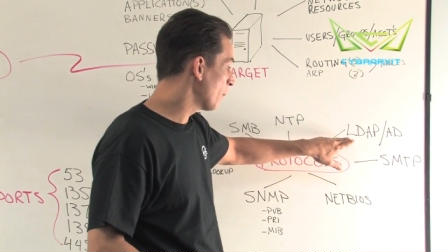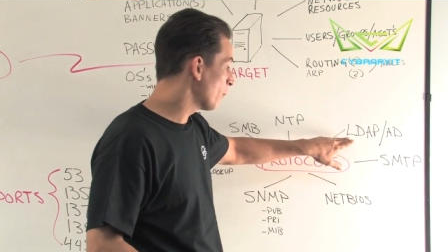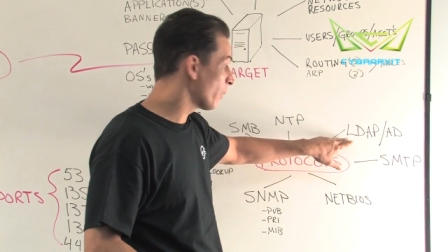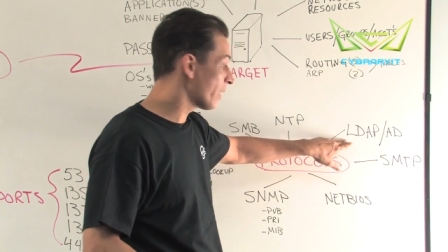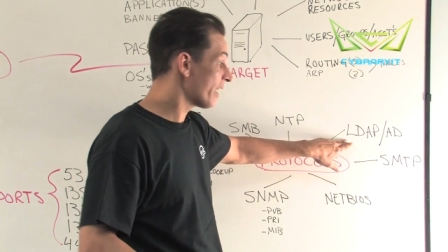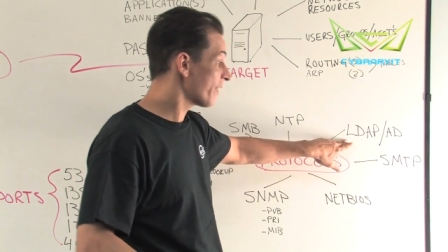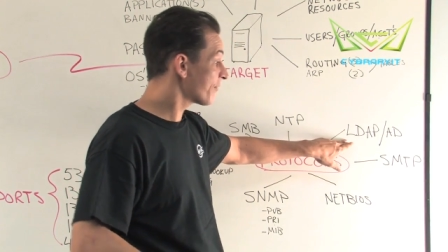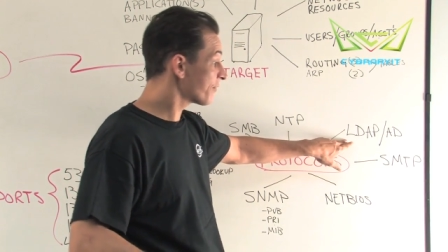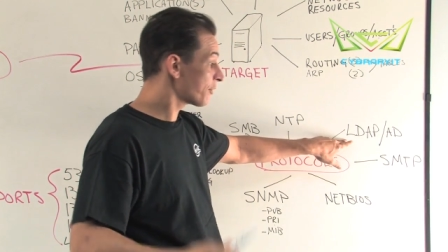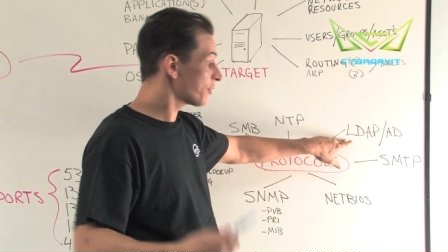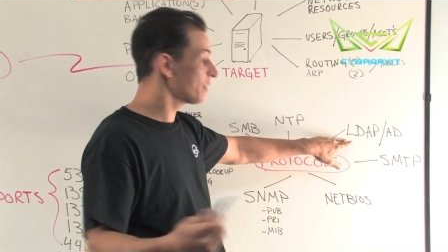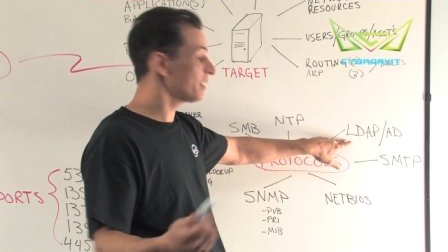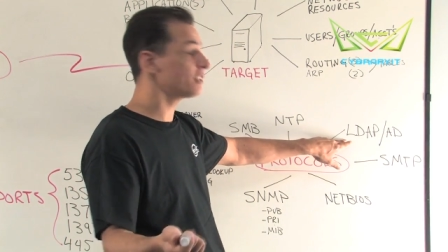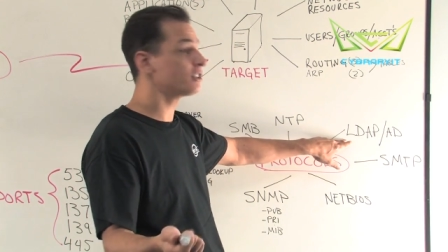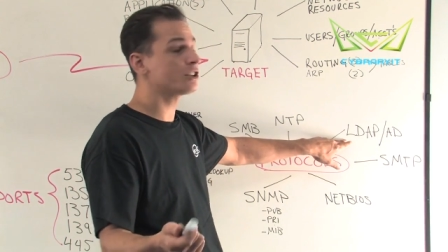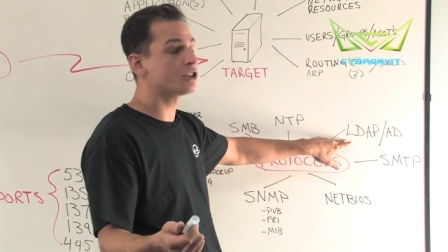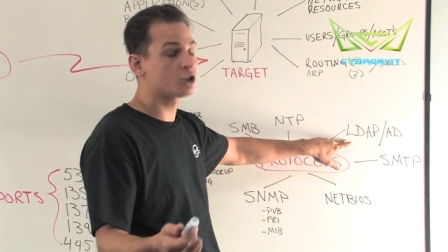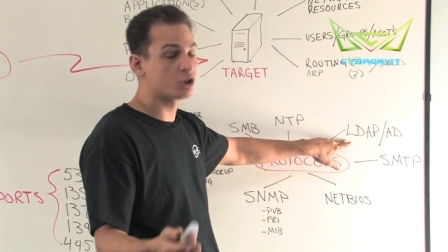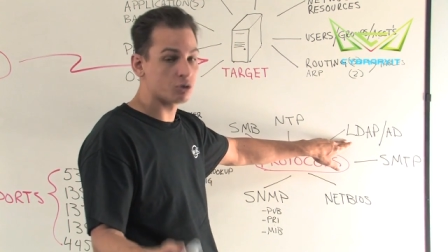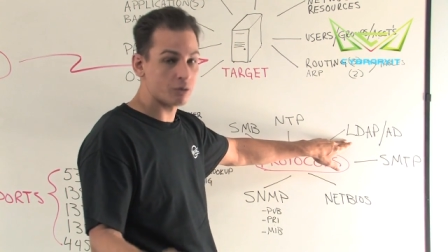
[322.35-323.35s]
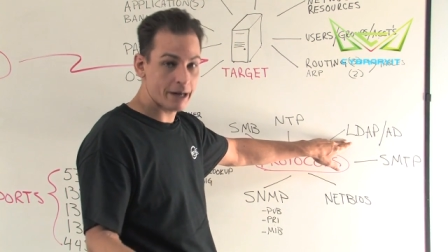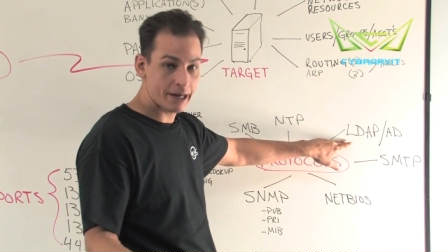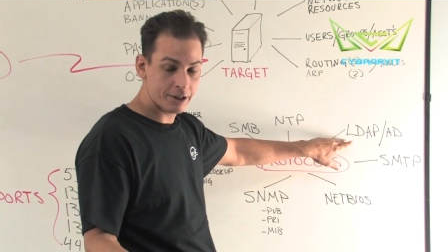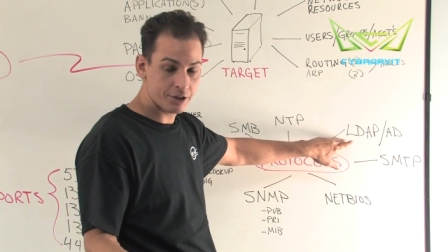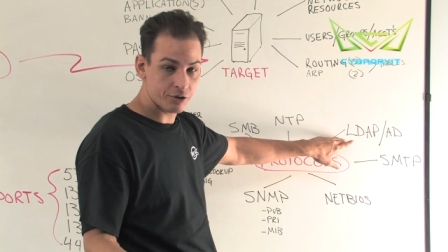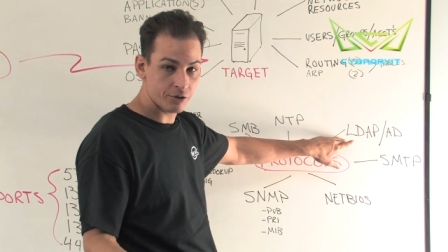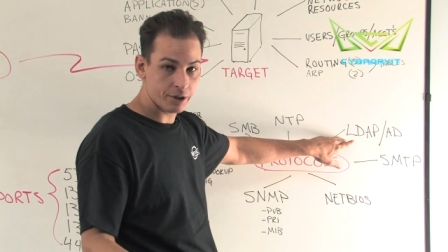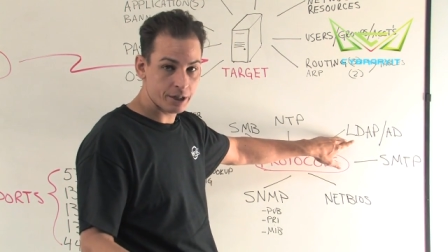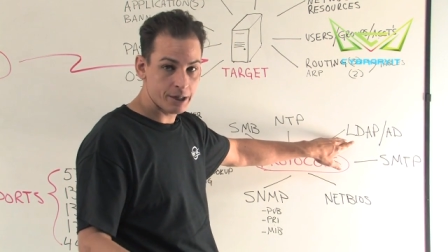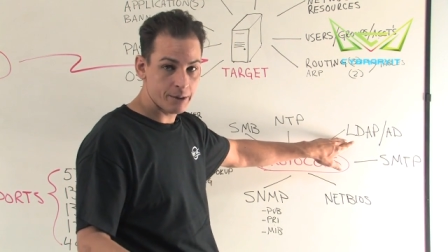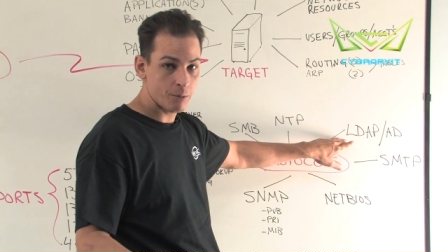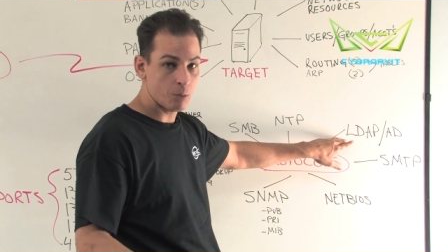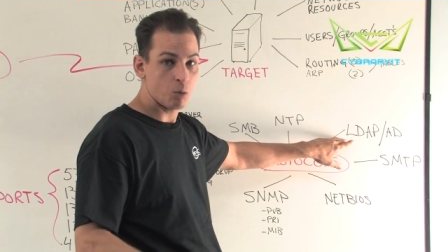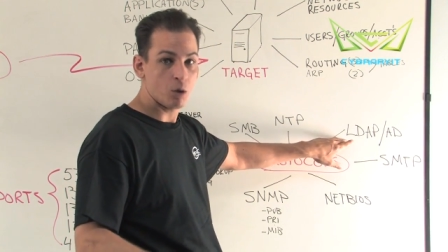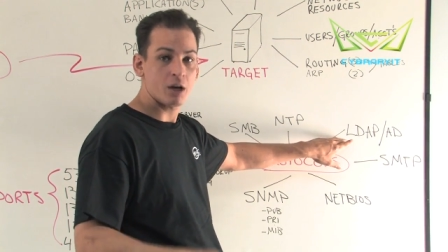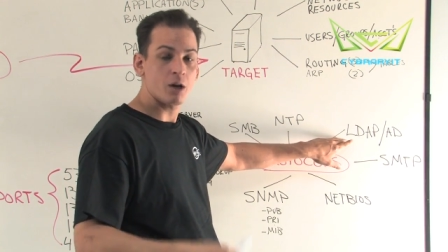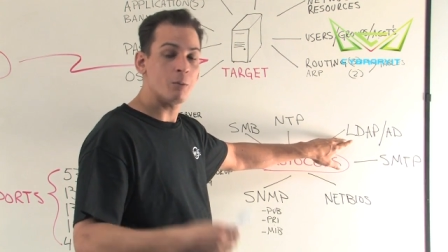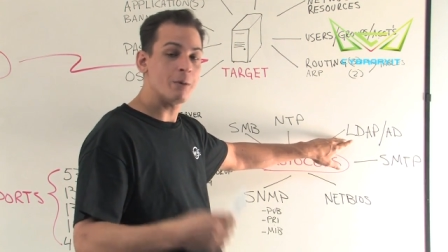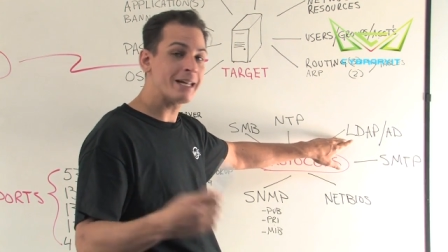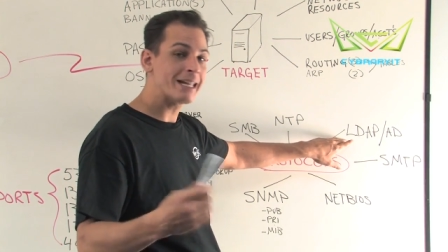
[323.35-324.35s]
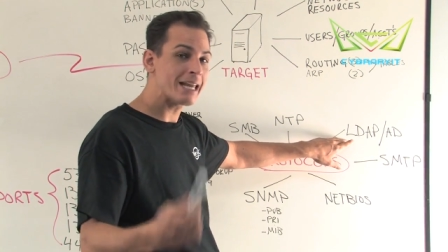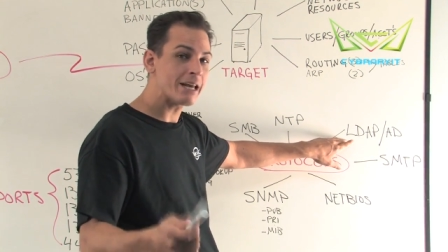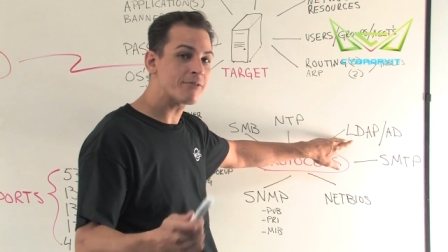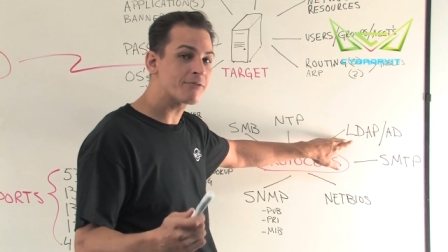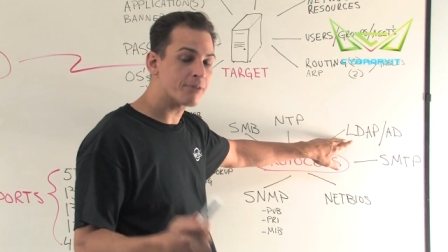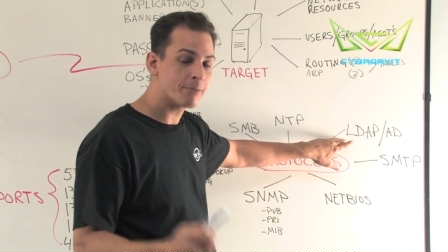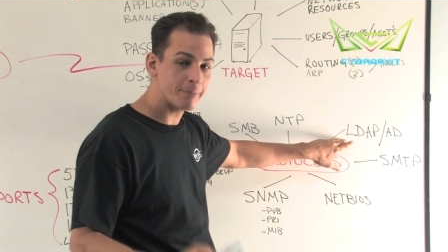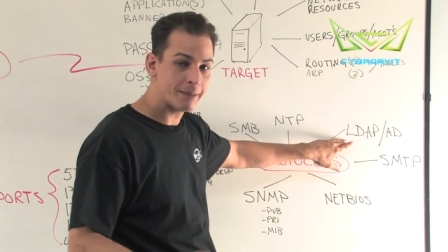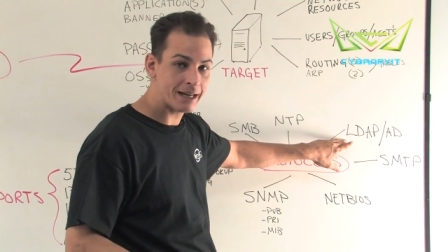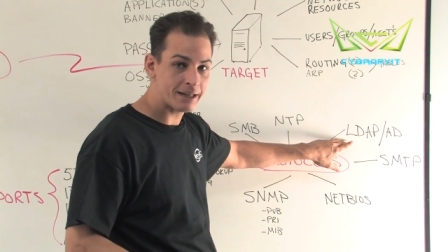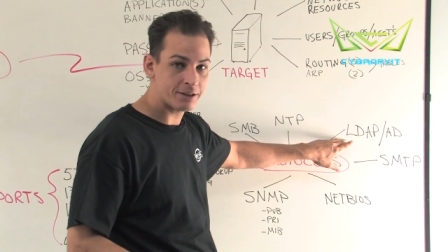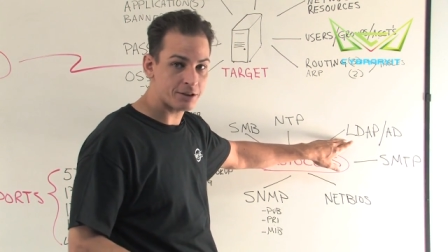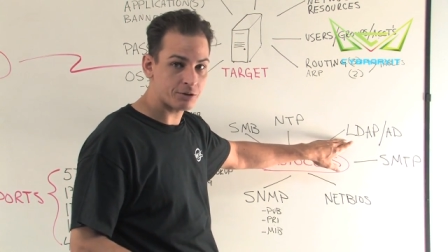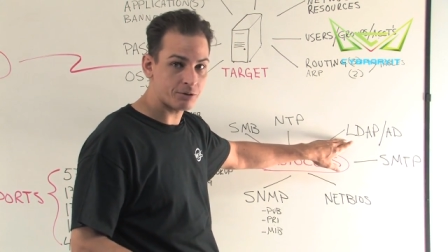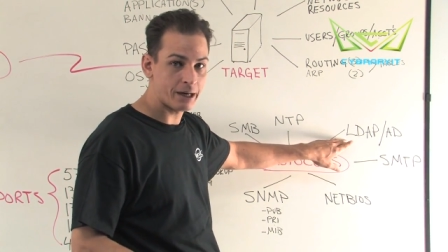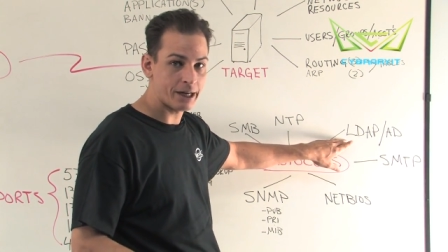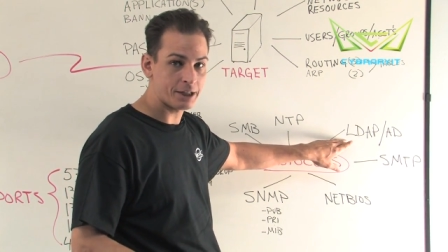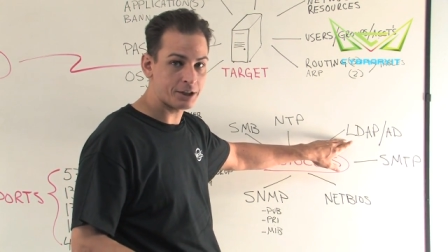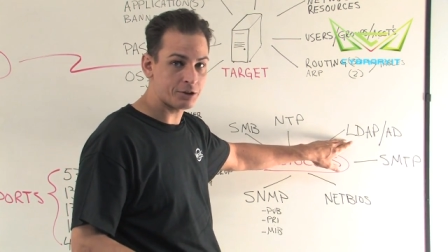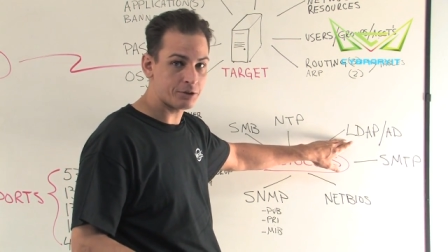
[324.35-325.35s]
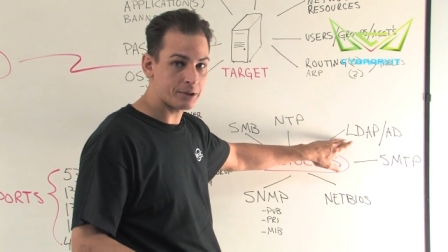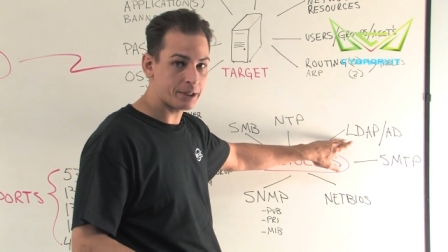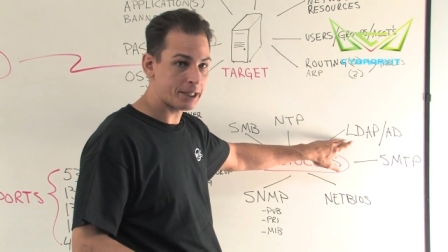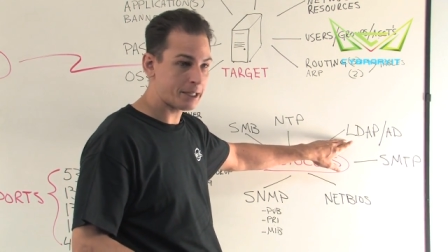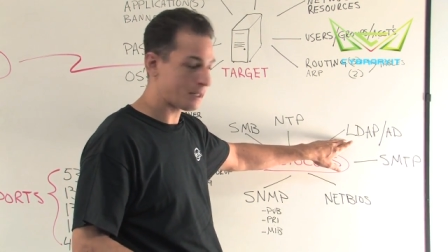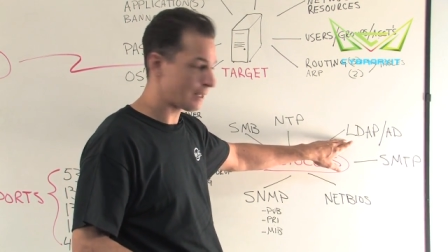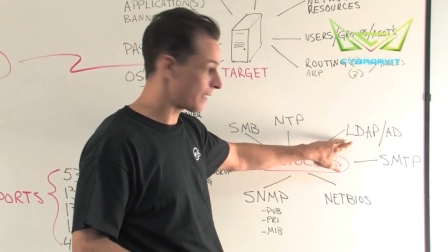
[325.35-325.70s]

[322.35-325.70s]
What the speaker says: If there is a directory, what can we get from that directory?